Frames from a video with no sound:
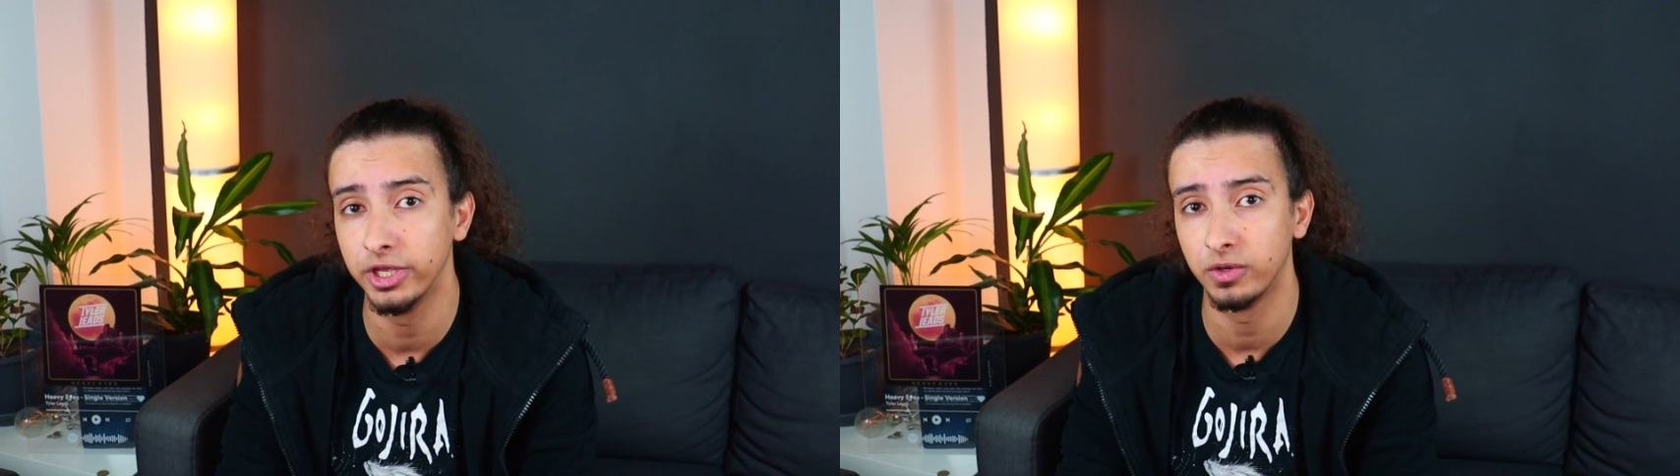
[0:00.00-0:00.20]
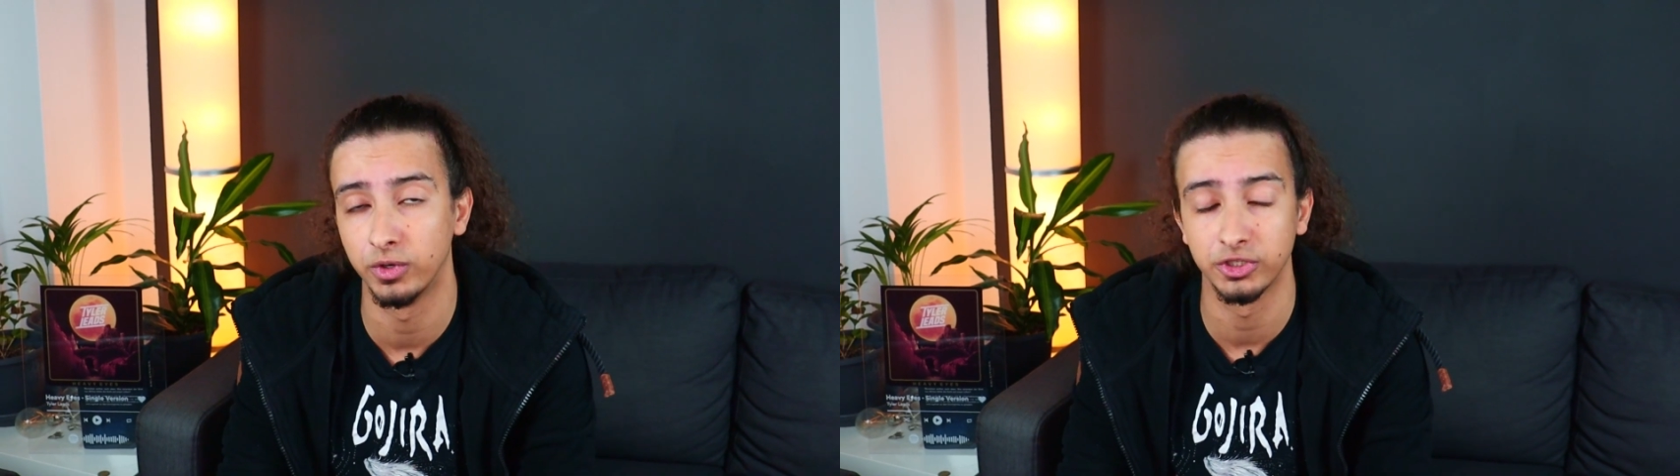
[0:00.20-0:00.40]

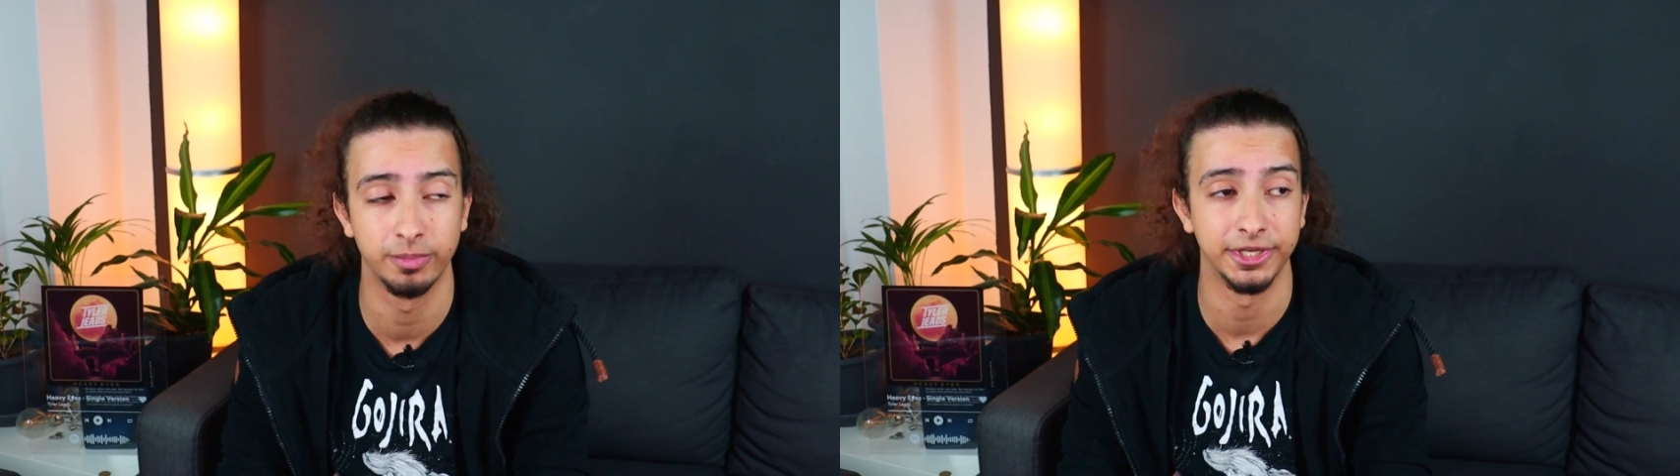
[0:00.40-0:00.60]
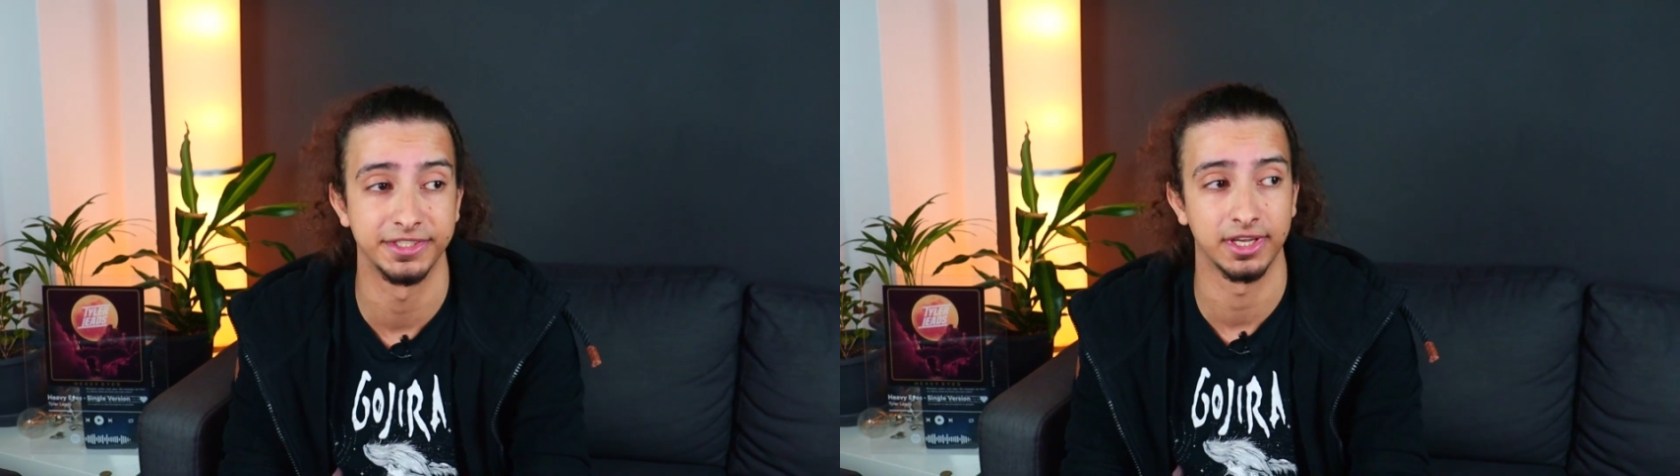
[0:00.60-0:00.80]
week,
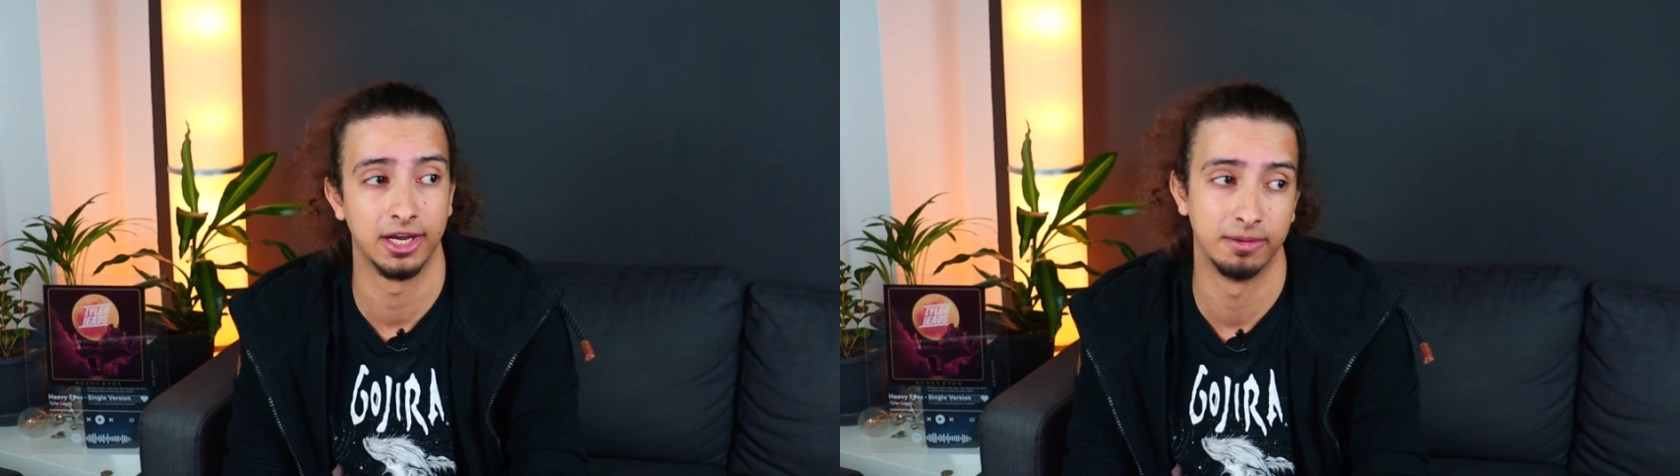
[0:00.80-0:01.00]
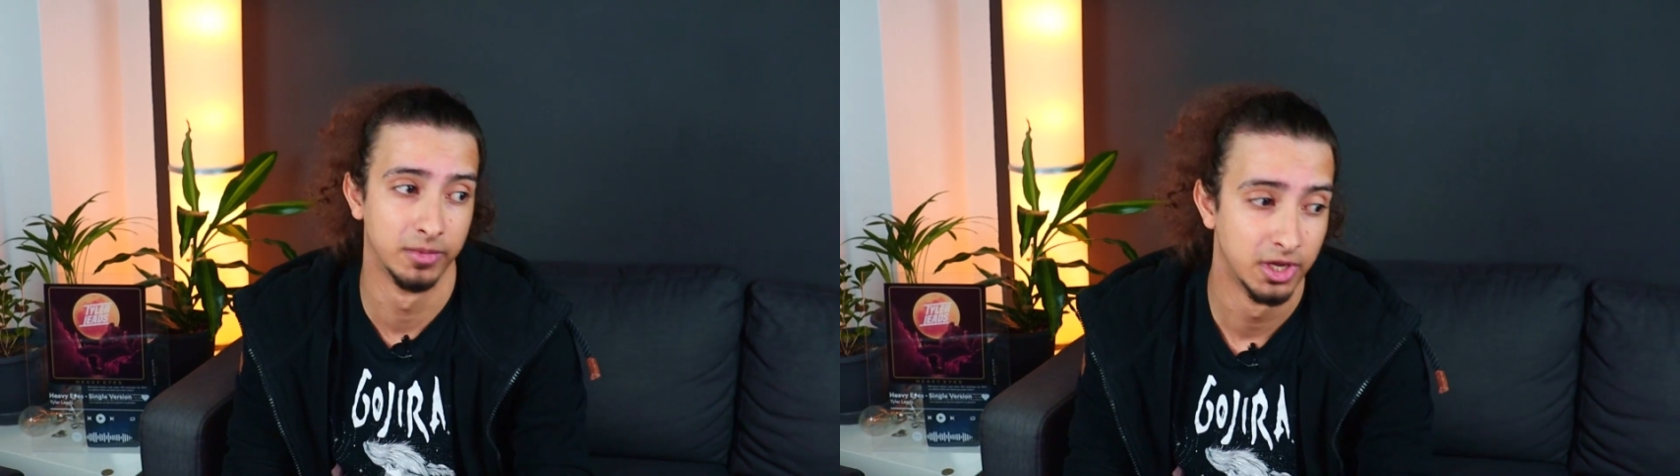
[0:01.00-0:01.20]
which means
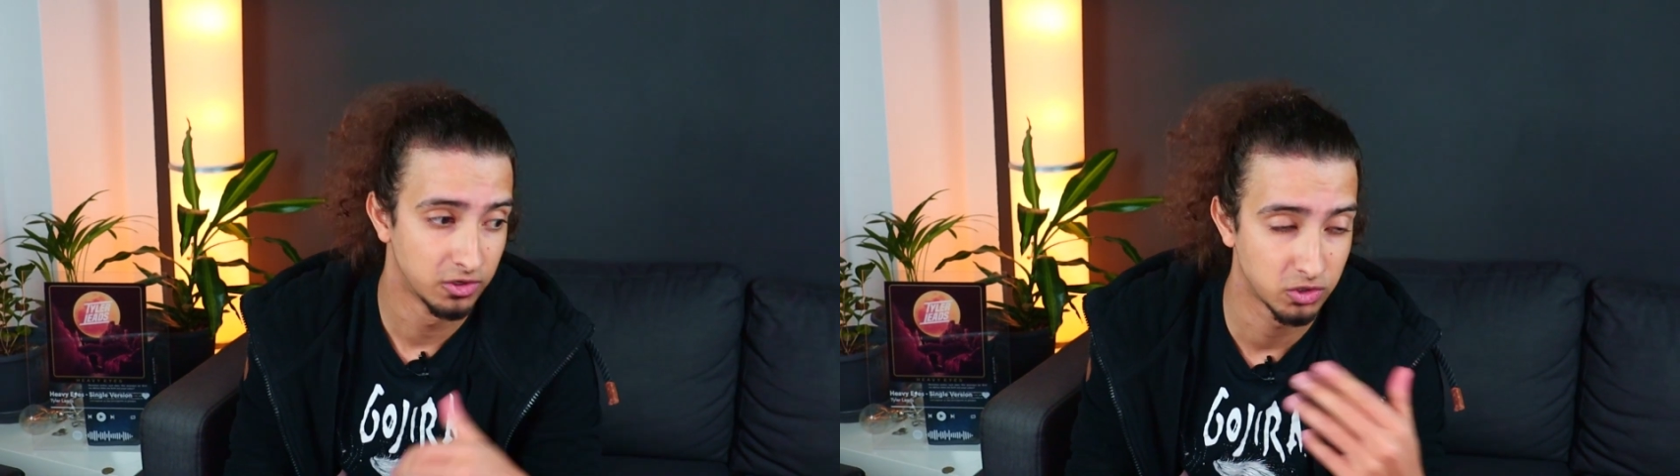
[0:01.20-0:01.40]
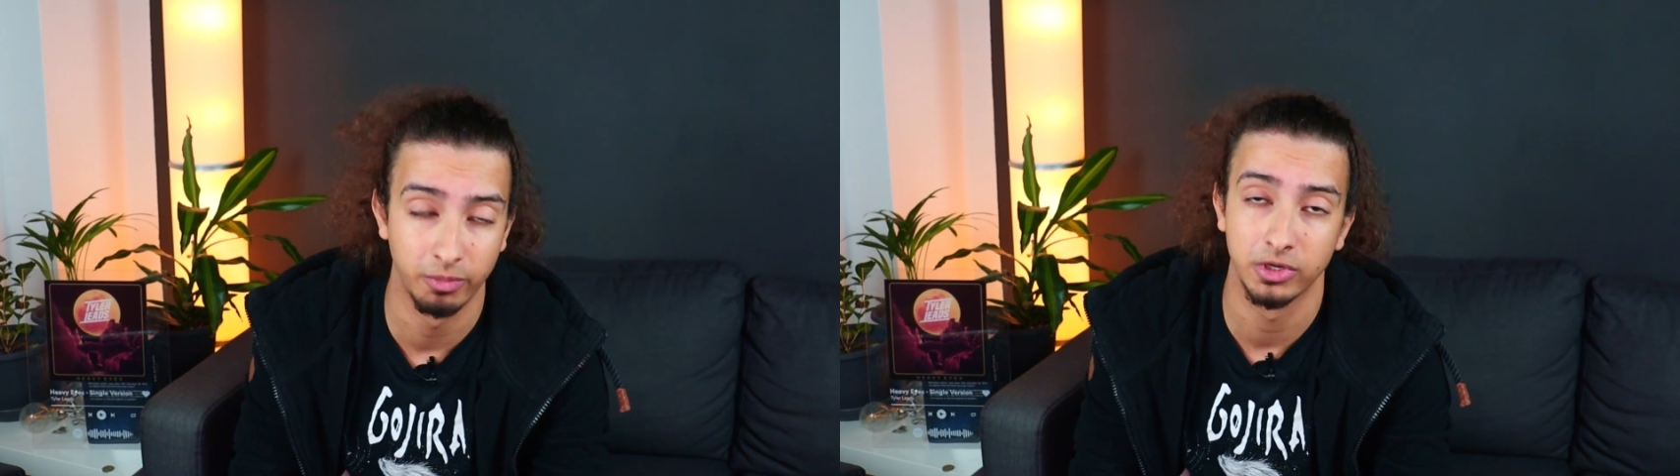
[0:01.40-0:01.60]

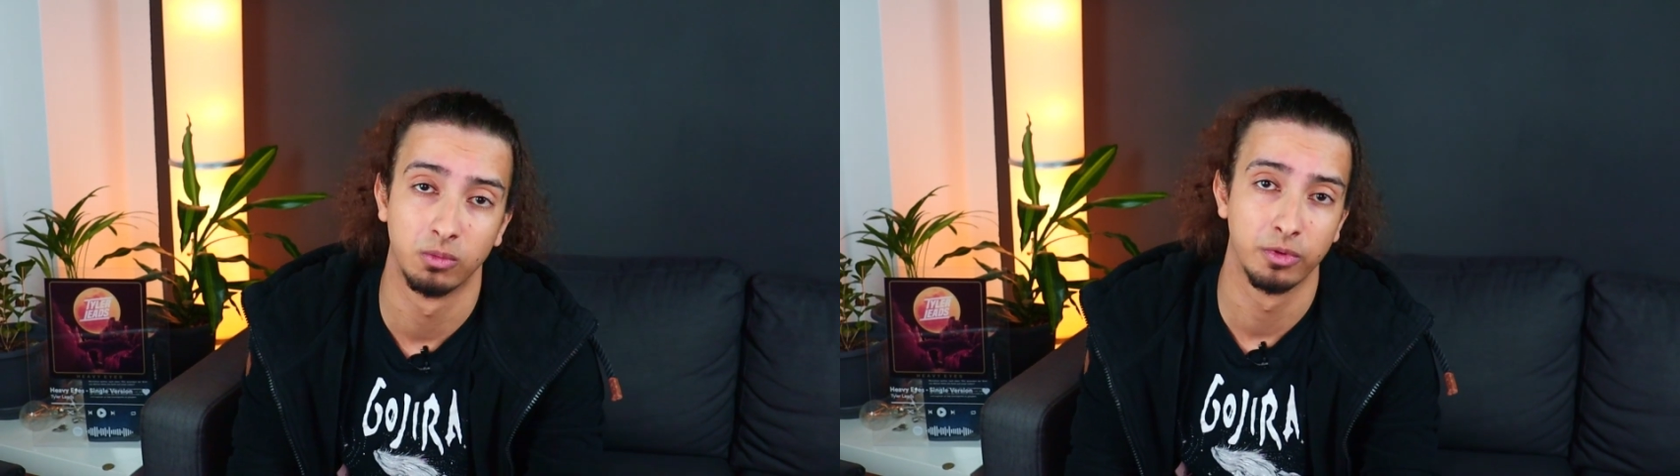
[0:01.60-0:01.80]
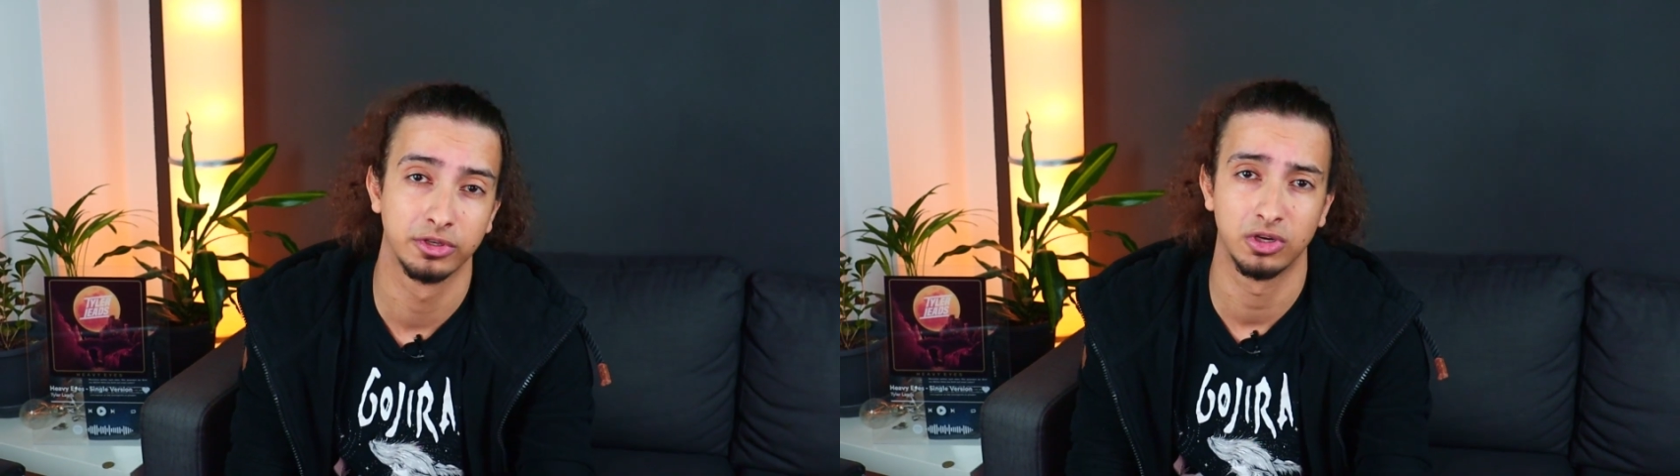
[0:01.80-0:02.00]
I'm coming
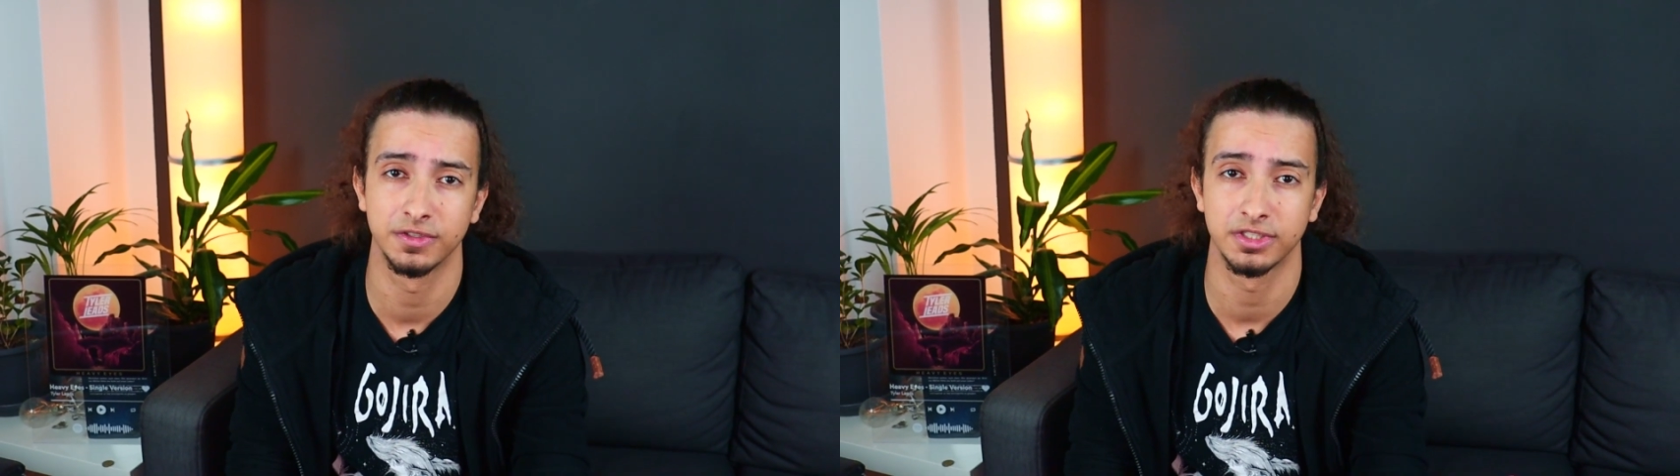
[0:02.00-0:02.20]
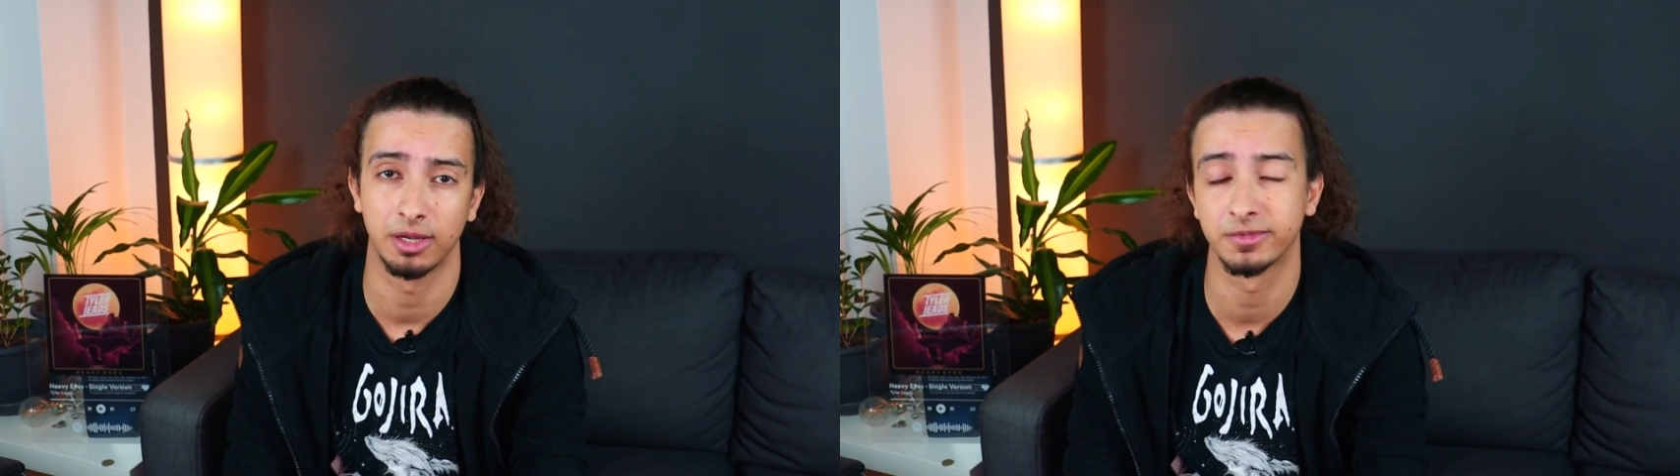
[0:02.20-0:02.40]
up with a
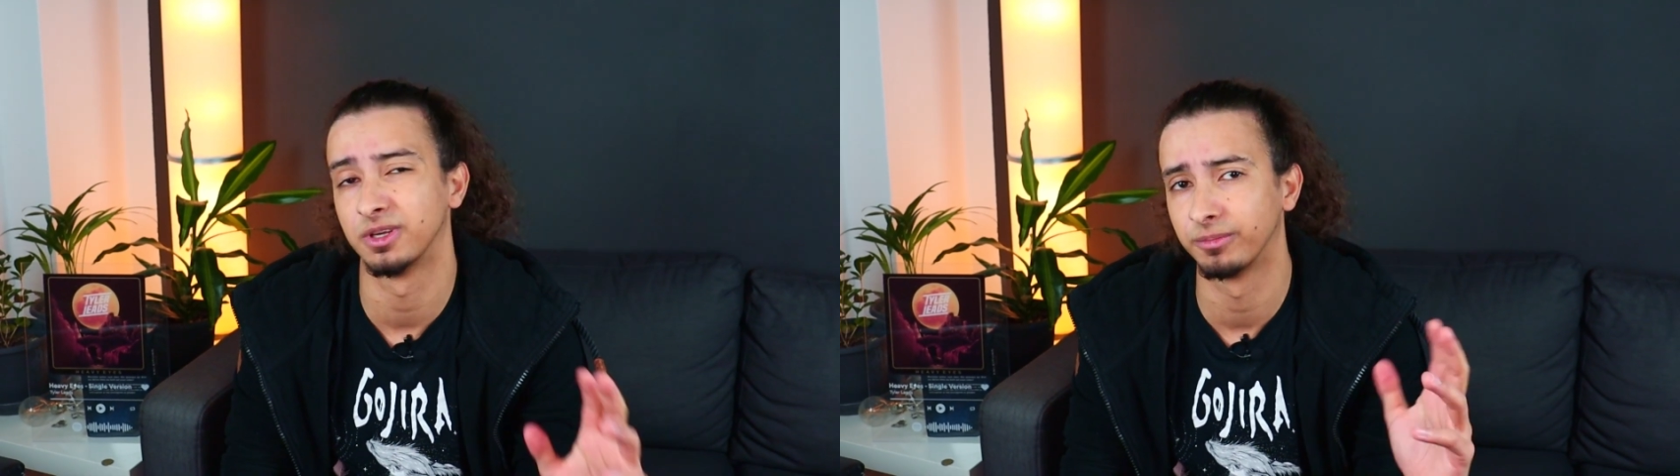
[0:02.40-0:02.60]
concept.